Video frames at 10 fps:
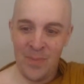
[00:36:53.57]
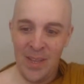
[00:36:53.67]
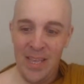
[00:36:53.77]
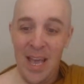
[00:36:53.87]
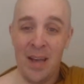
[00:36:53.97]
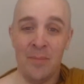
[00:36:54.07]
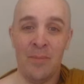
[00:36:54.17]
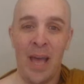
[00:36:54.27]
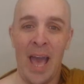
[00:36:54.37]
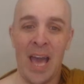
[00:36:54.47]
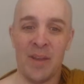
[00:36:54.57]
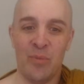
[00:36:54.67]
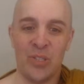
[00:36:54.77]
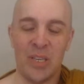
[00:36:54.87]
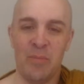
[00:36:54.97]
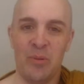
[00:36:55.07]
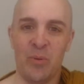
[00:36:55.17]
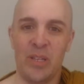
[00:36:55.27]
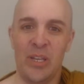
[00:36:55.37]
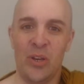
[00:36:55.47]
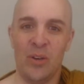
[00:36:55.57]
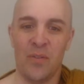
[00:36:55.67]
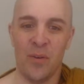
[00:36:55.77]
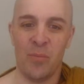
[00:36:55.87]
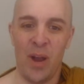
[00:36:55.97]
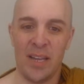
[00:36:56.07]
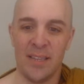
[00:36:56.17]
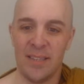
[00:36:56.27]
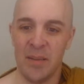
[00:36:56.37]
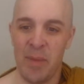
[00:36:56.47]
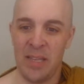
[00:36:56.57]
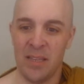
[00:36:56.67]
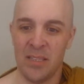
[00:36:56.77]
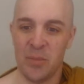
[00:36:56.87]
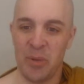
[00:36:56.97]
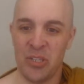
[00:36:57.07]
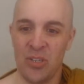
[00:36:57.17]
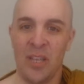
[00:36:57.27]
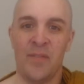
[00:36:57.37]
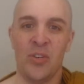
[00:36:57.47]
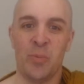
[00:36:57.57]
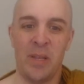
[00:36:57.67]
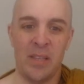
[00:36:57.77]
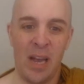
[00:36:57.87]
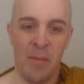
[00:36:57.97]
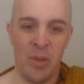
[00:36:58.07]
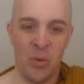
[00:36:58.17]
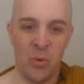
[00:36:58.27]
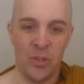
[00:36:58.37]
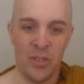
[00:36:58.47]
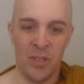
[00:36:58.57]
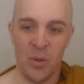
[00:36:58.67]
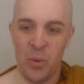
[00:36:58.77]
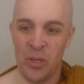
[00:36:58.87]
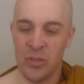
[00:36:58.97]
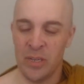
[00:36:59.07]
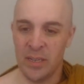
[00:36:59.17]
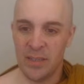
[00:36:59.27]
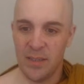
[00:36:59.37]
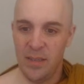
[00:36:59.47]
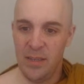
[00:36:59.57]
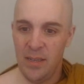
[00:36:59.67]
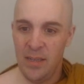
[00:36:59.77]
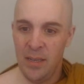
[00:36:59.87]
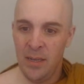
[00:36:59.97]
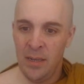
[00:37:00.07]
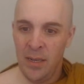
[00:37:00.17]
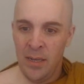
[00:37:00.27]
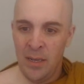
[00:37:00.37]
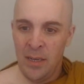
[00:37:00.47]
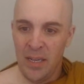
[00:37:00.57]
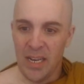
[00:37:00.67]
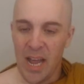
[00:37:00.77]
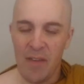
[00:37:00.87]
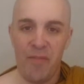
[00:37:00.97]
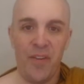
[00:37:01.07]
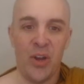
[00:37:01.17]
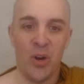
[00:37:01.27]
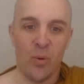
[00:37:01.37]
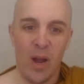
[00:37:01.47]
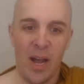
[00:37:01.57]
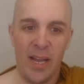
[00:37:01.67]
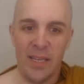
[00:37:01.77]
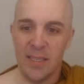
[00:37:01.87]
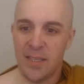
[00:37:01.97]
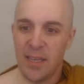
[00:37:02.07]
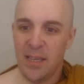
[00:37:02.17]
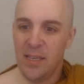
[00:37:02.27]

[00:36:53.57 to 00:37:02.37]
yeah, animals can be really good for practicing metta, especially if you spend time in the woods, in the wilderness, and have fear arise.